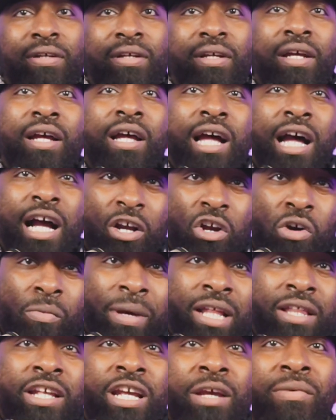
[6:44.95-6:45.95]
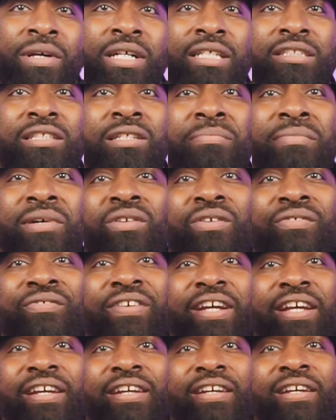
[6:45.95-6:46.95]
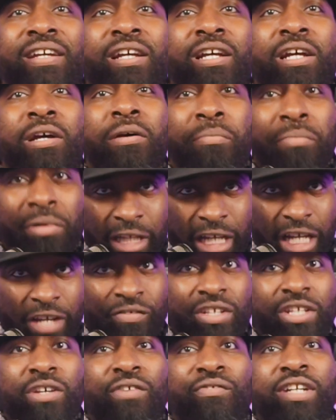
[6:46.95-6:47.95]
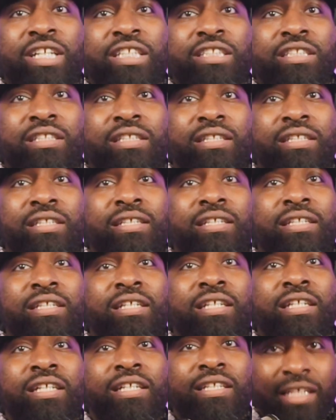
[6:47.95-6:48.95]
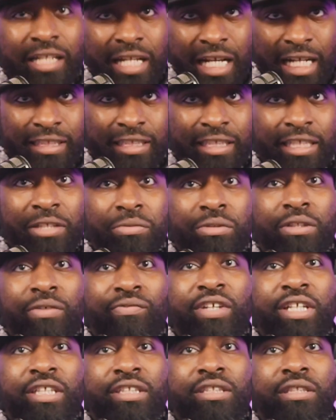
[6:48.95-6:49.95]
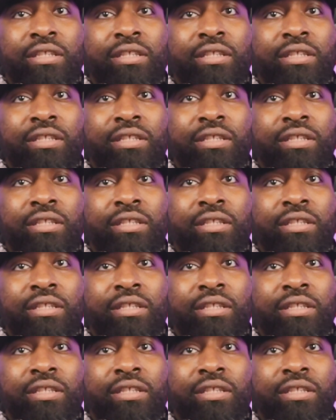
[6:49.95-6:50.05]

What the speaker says: I go by the name of Hustle and Motivate. Believe in your vision, then execute your vision.